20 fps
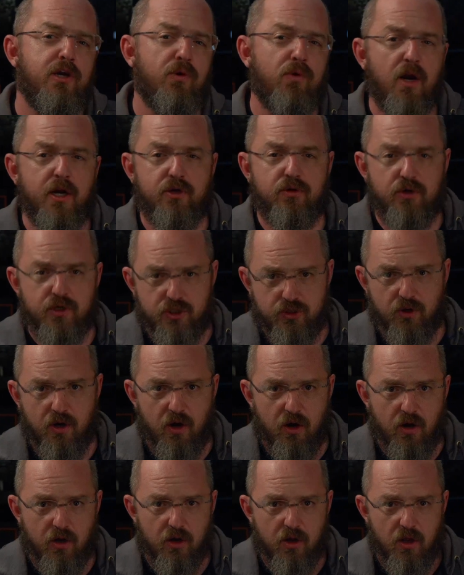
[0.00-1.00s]
Director at
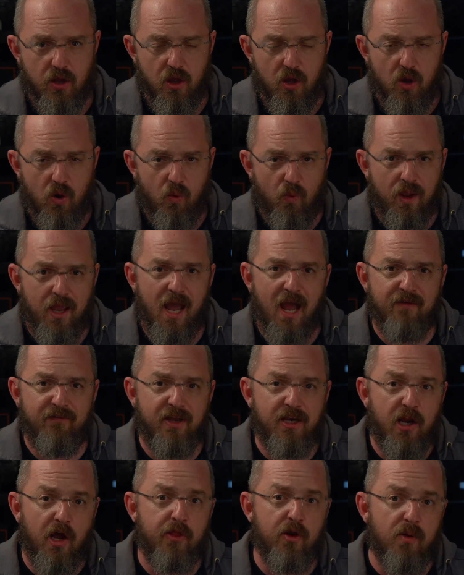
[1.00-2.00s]
Treyarch. We have
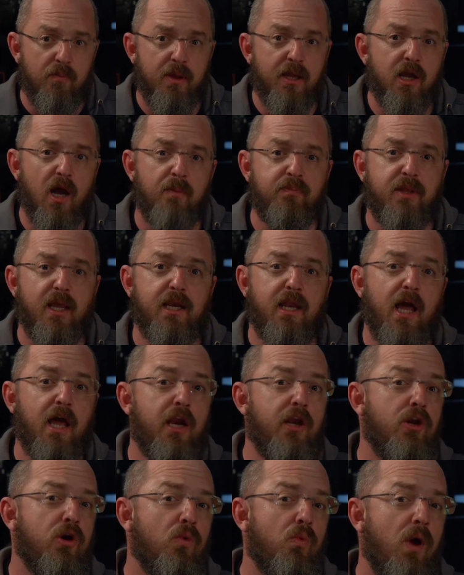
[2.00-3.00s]
another big update
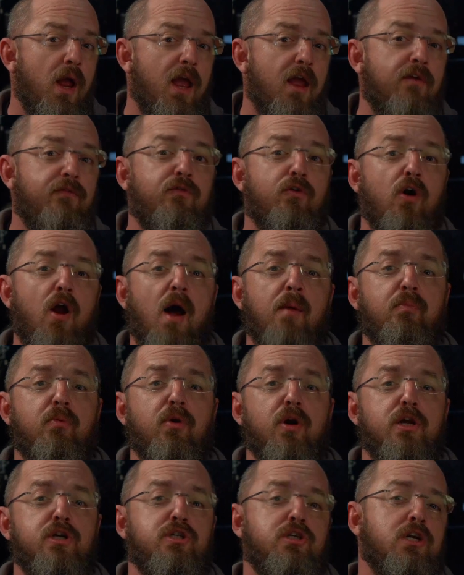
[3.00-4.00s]
headed your way for
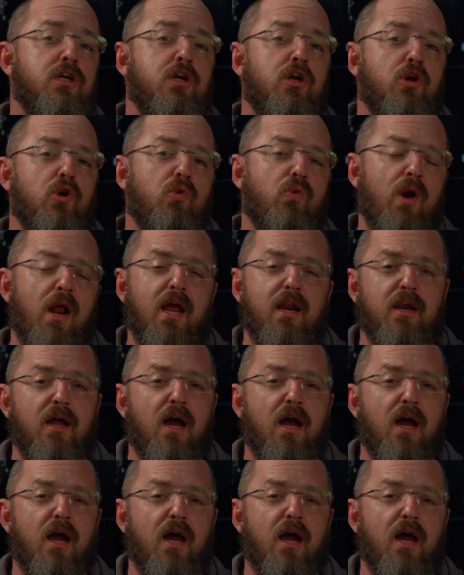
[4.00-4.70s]
Operation Grand